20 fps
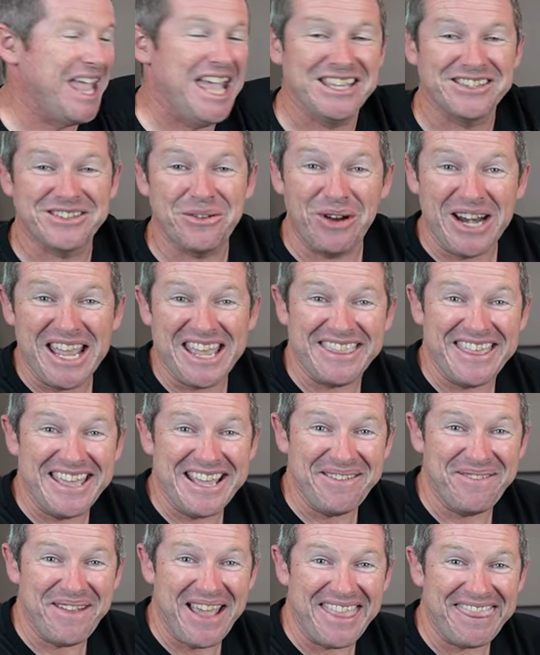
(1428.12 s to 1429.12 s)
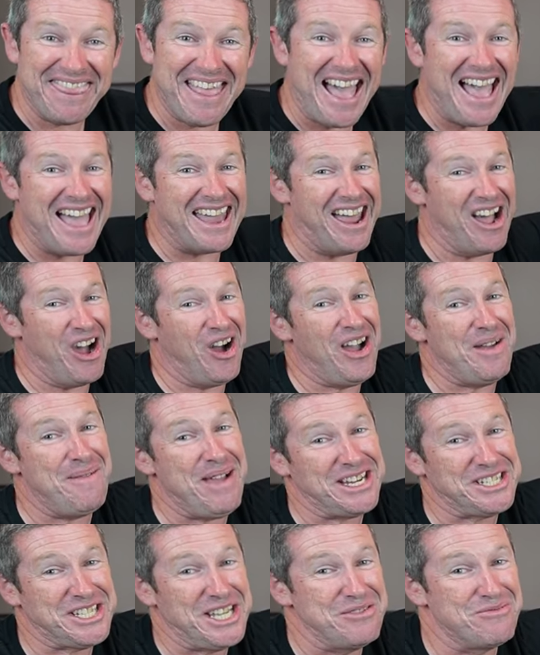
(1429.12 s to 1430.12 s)
So what do you think about that? I'm
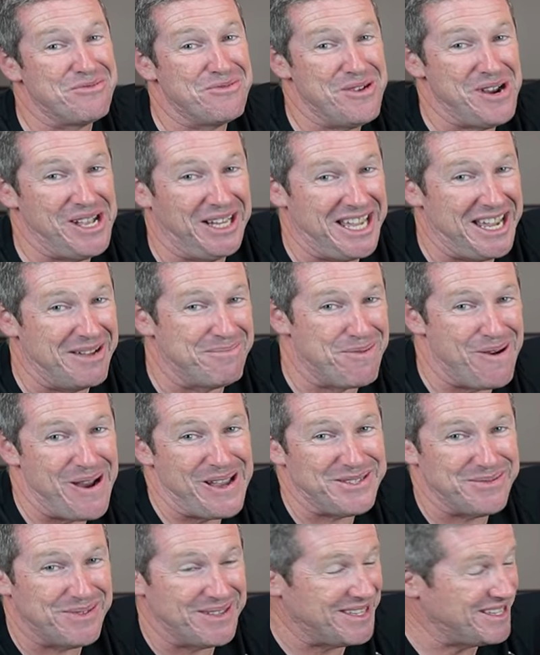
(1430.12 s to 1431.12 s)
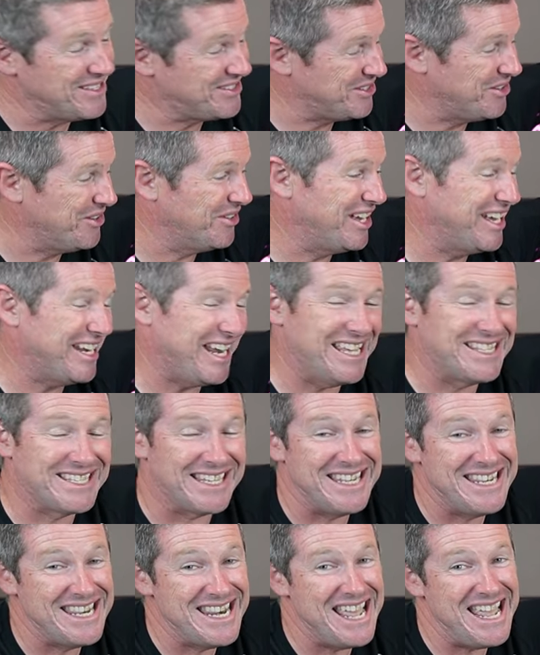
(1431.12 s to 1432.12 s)
actually really impressed with this unit. It's a
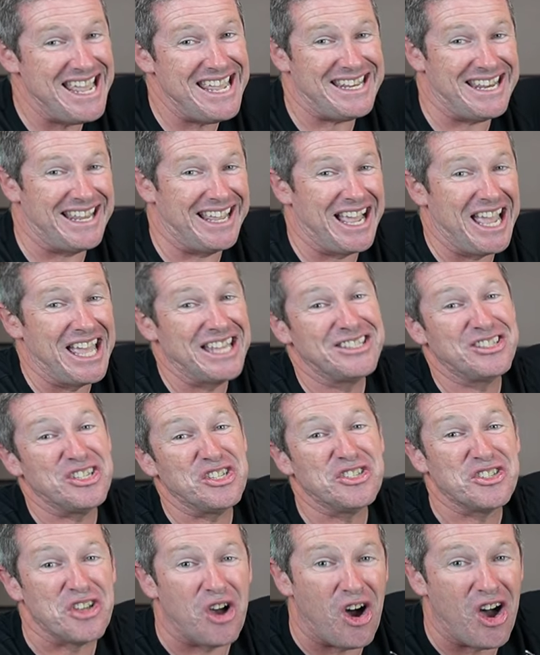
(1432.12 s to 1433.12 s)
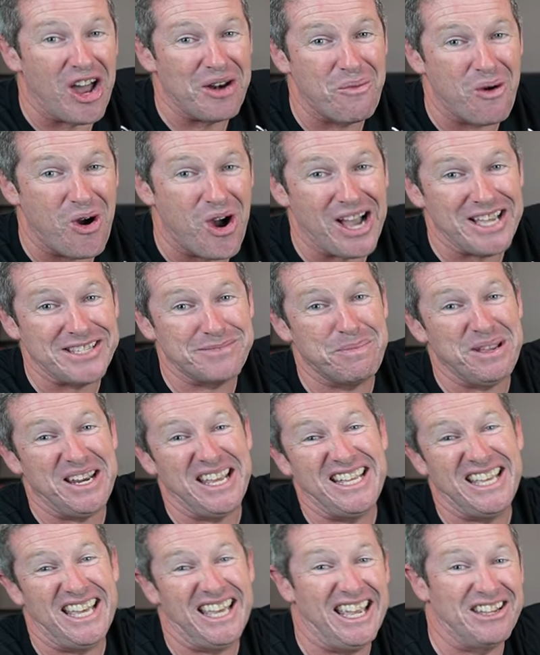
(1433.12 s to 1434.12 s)
neat design-wise bit
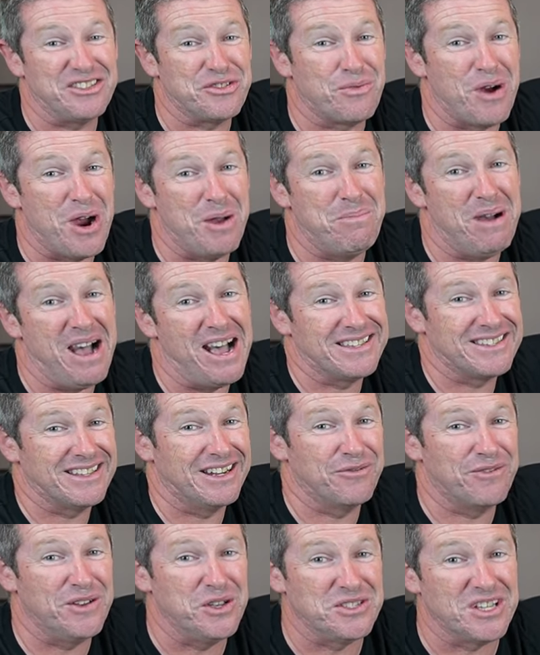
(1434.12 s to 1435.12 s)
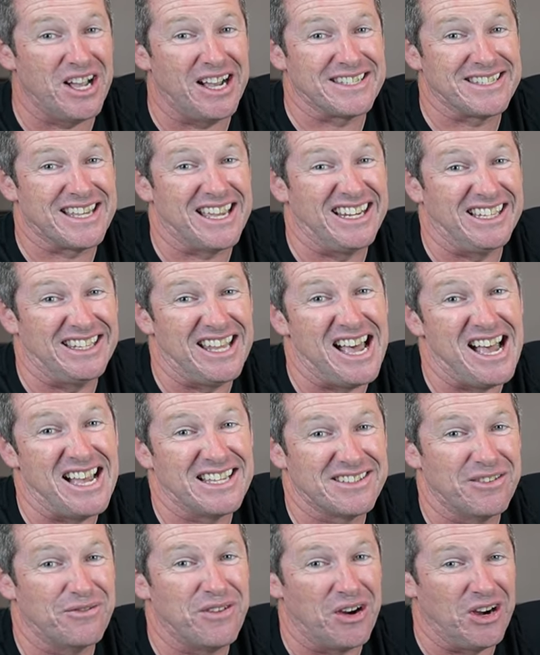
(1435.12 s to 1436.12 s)
of gear. It's robust and it feels like it's gonna
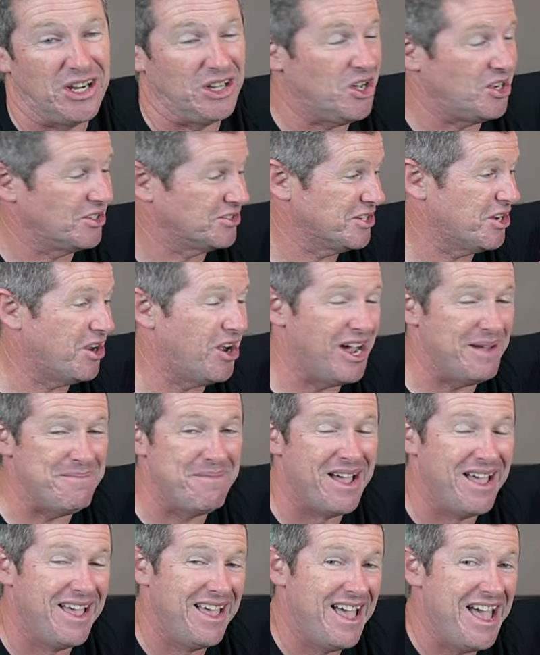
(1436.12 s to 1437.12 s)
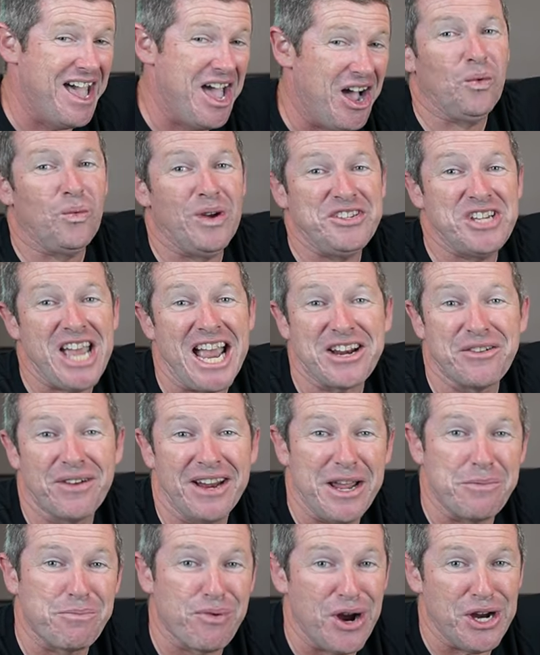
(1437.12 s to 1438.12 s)
last a very long time. When
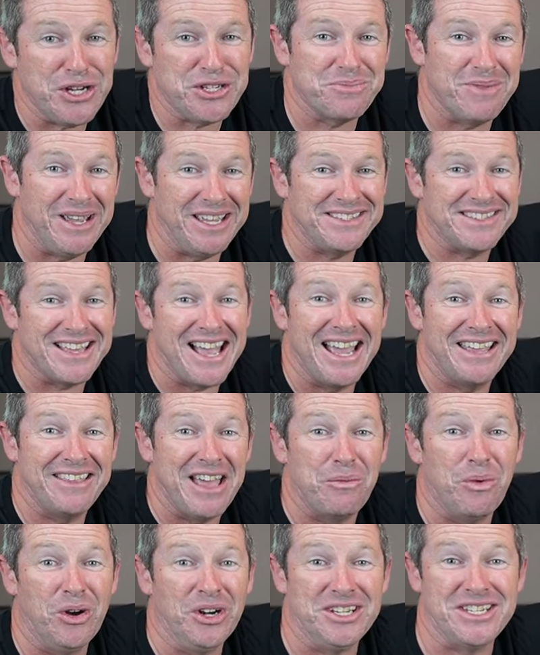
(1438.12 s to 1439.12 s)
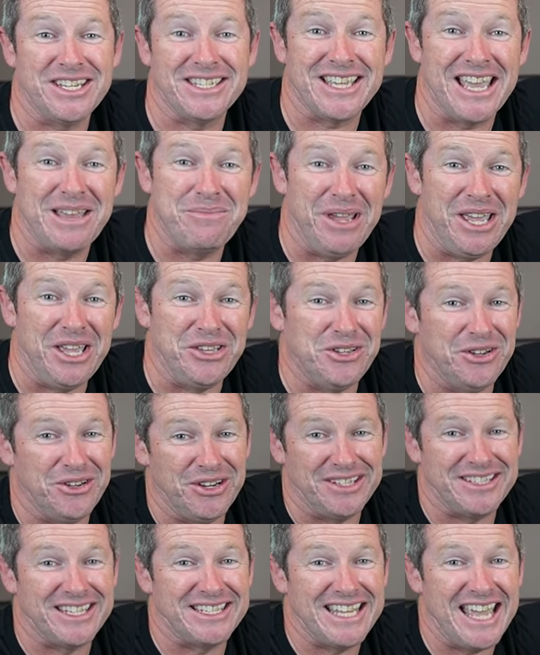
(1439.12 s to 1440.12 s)
Jackery approached me saying they wanted to send me a
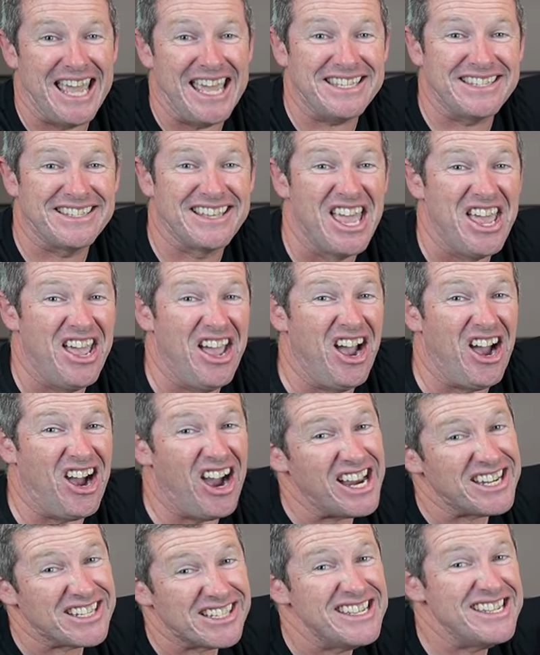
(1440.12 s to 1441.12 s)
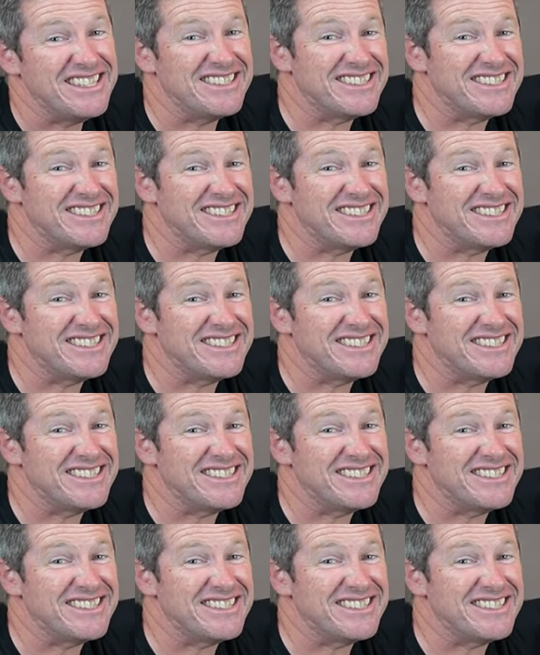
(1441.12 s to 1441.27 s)
unit to test, I actually